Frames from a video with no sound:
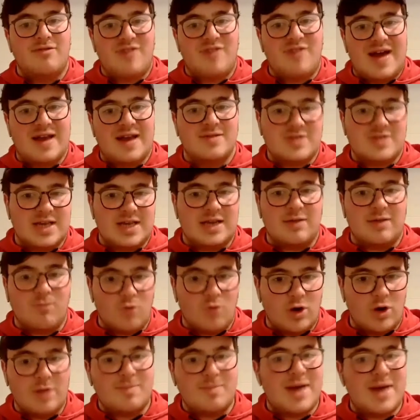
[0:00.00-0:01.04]
of taking
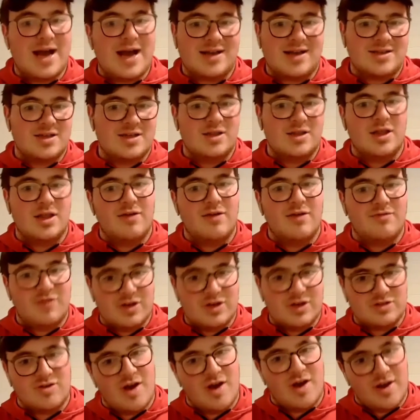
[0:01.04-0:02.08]
running backs in the
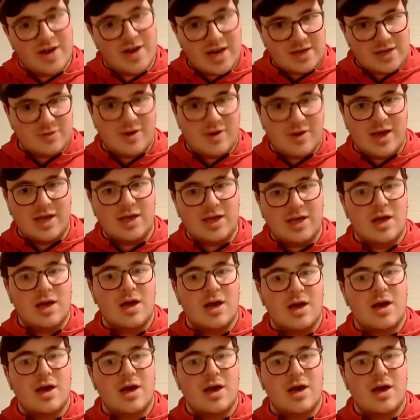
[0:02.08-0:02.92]
first round anyway.